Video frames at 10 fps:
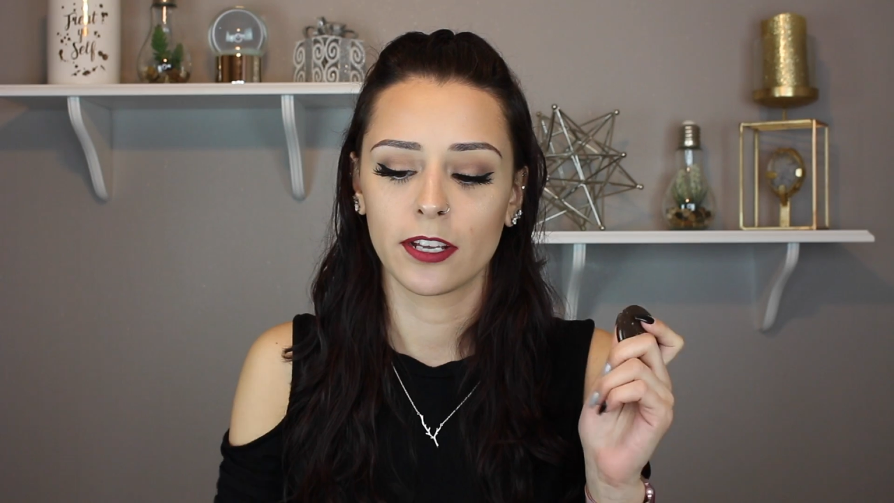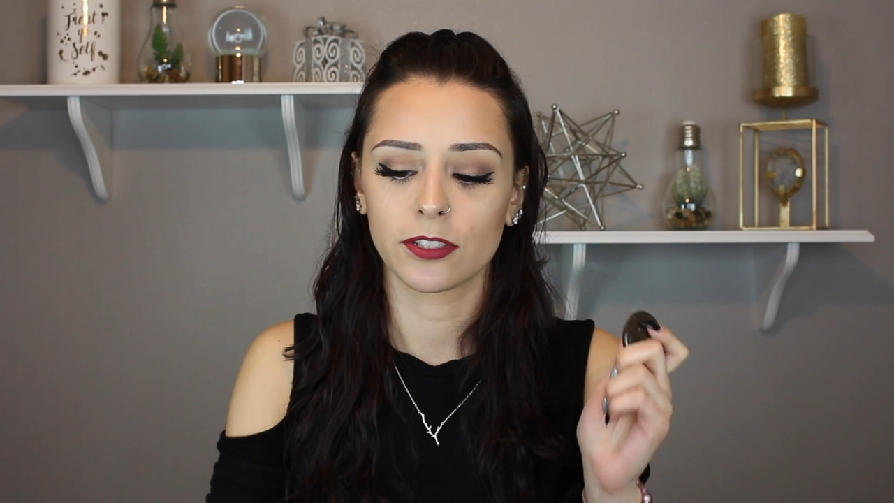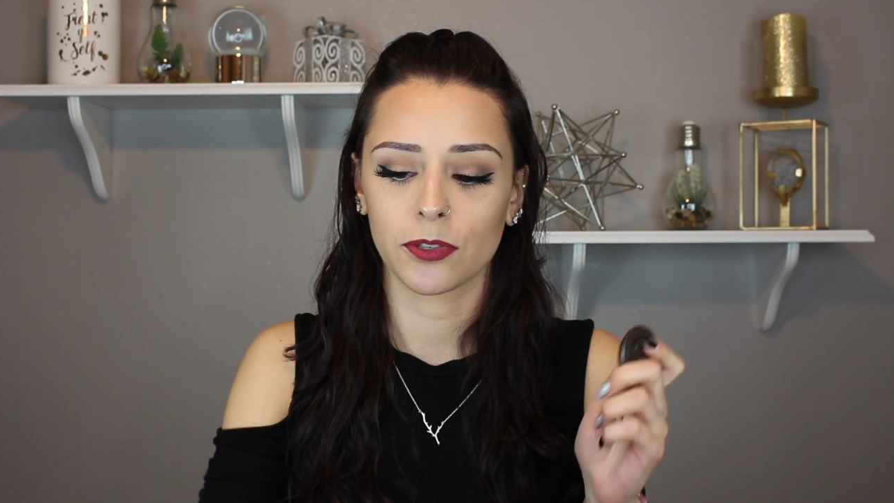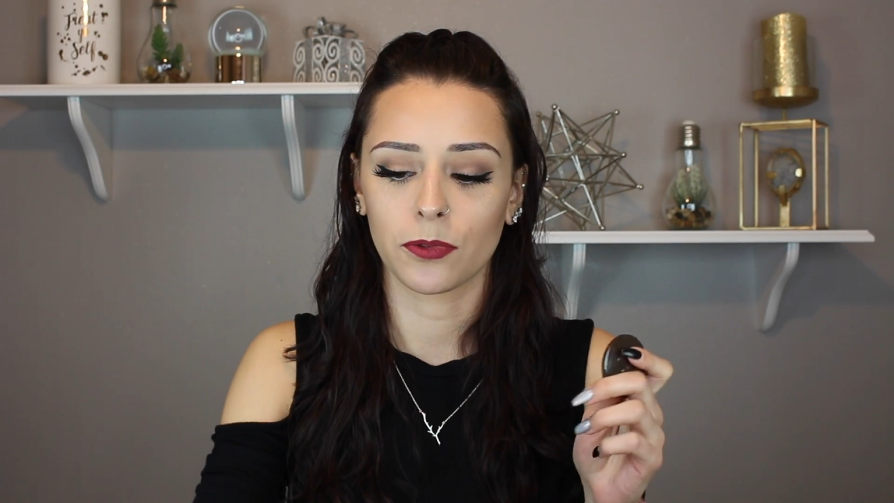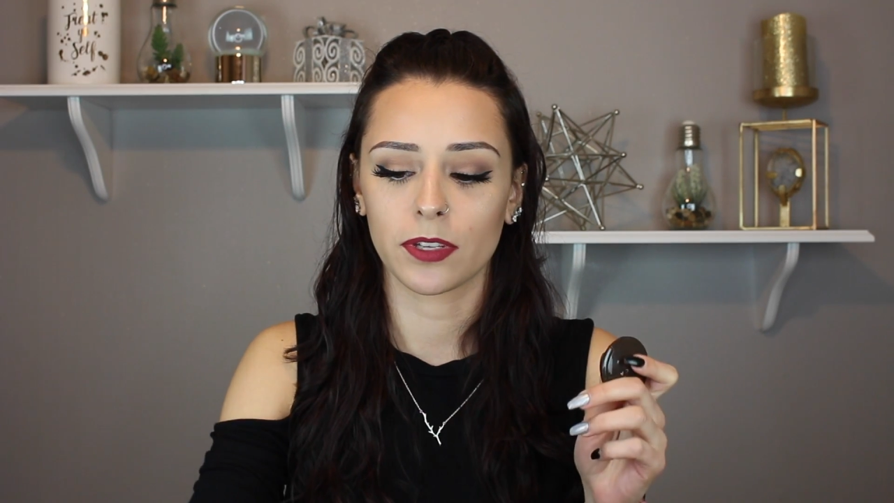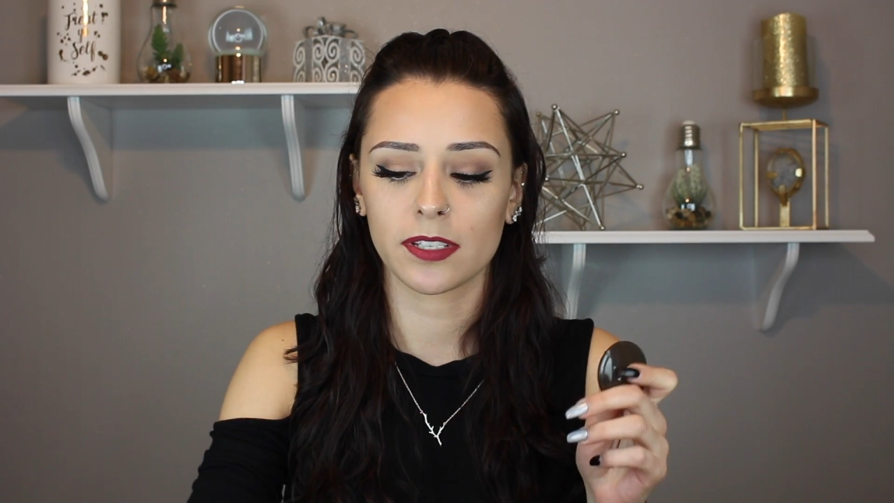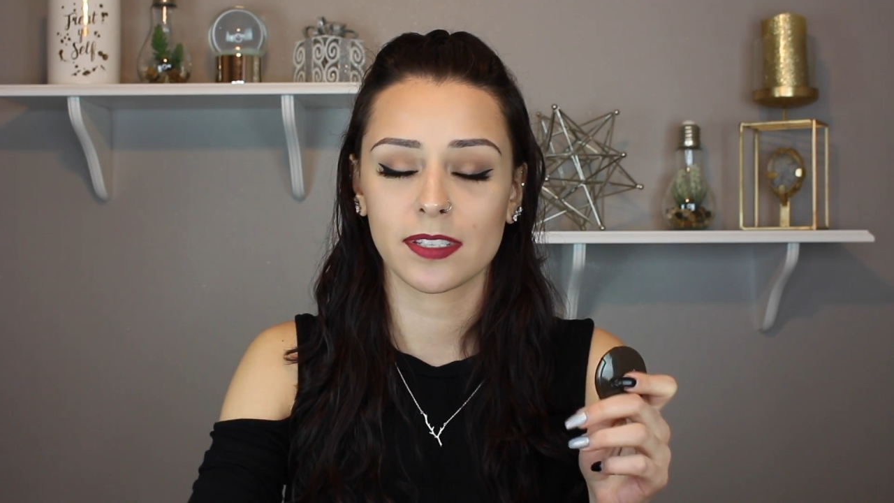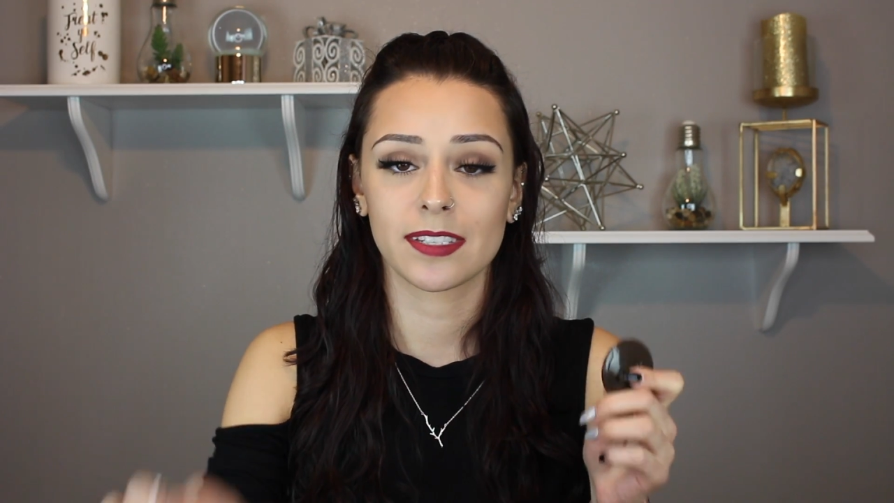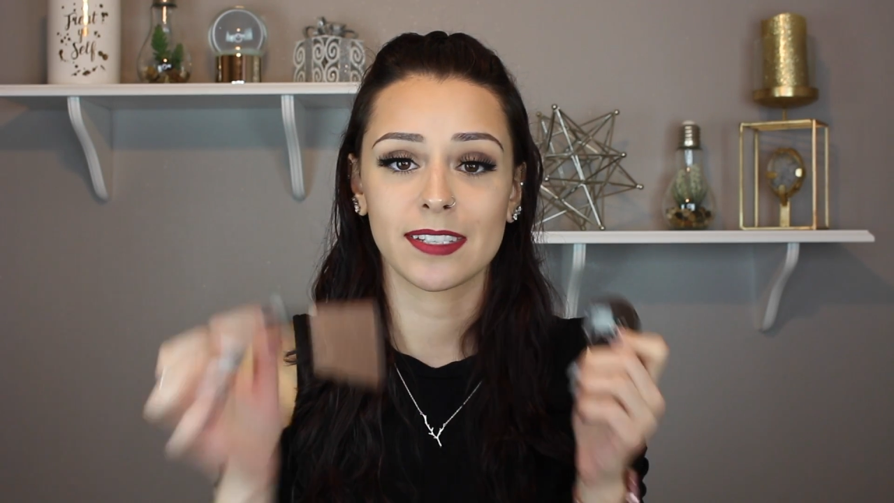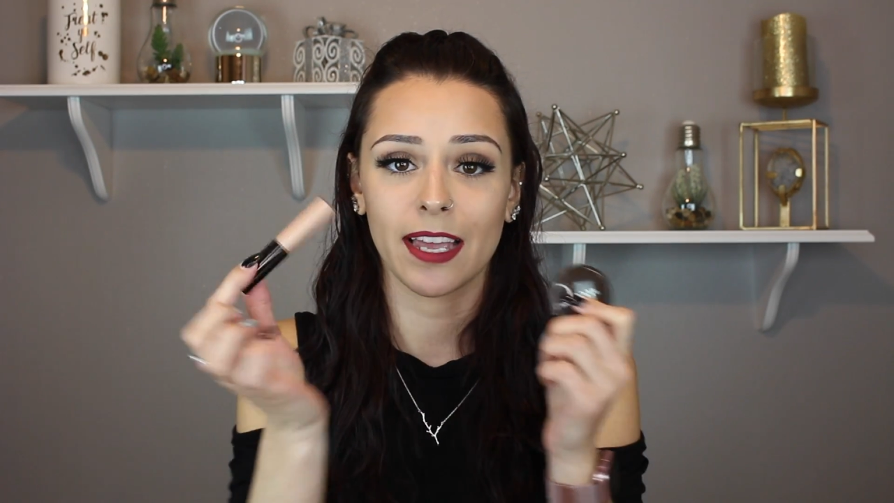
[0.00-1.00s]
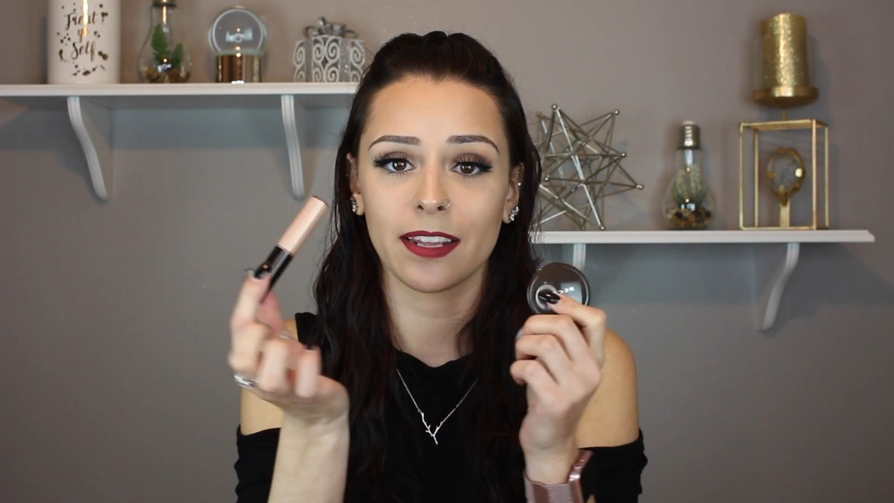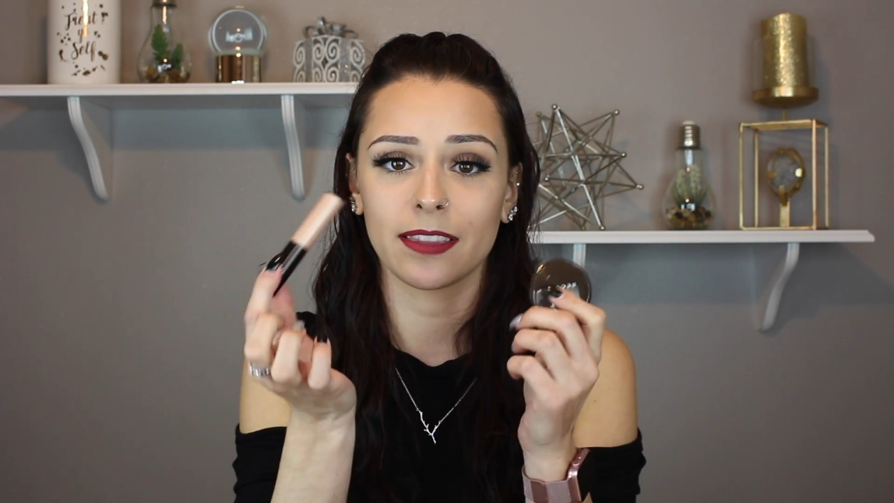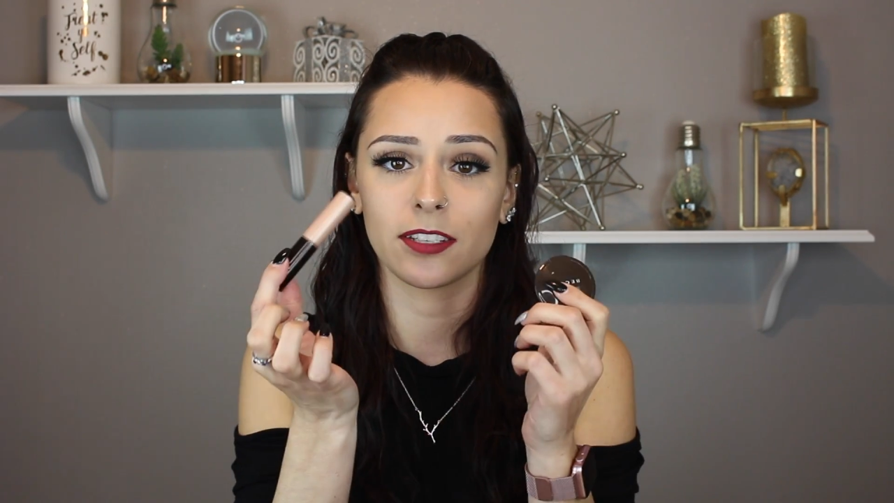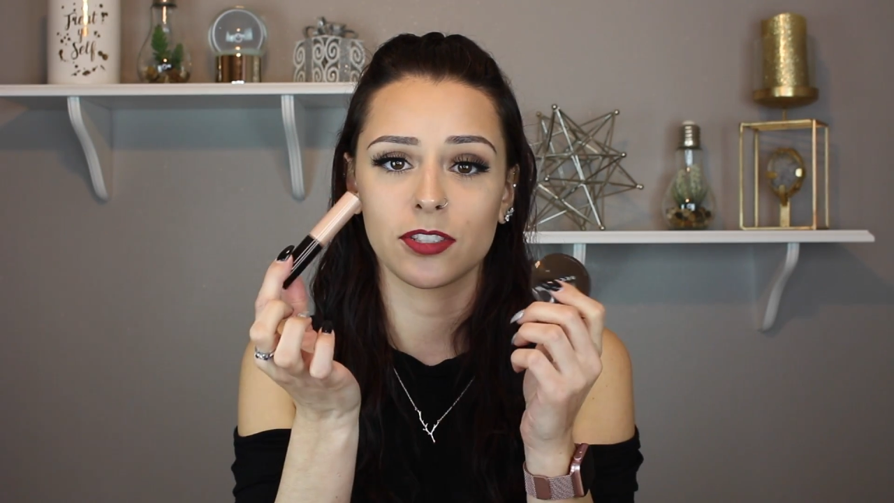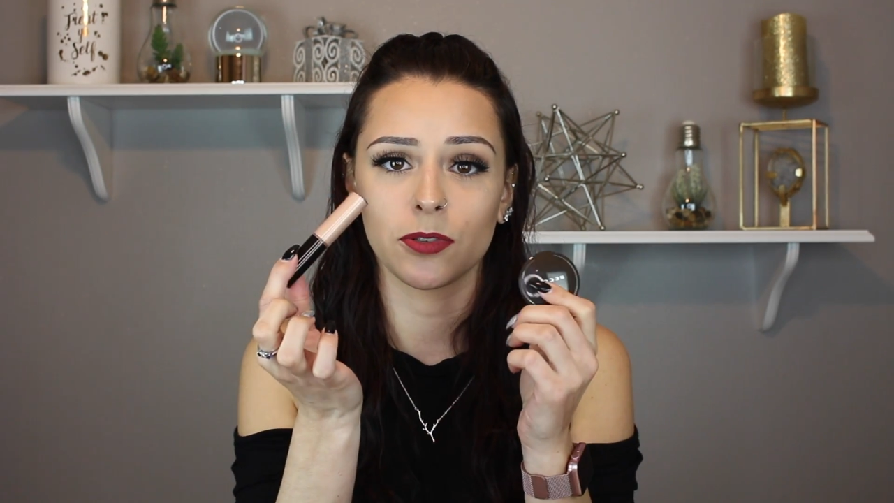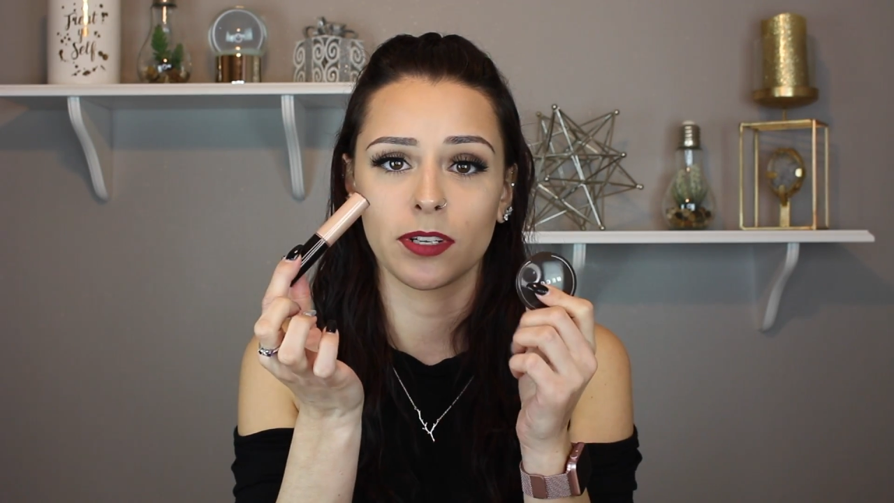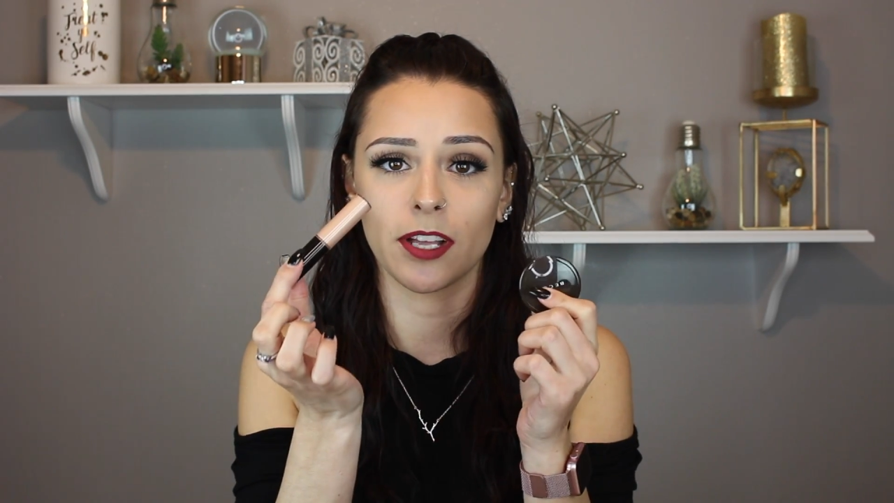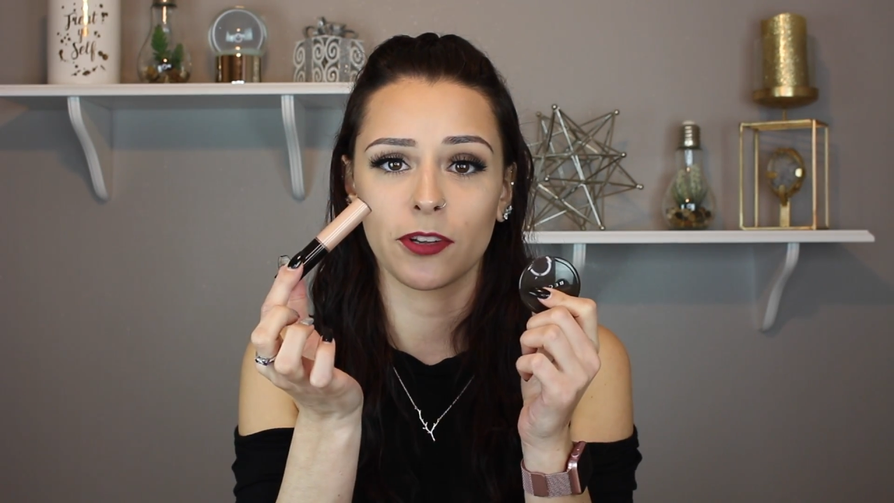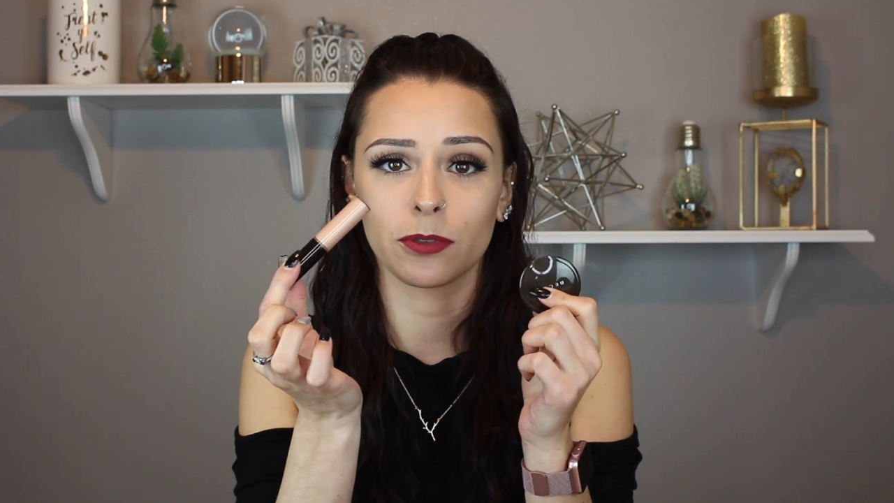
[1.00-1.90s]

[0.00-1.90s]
So this set, these two together,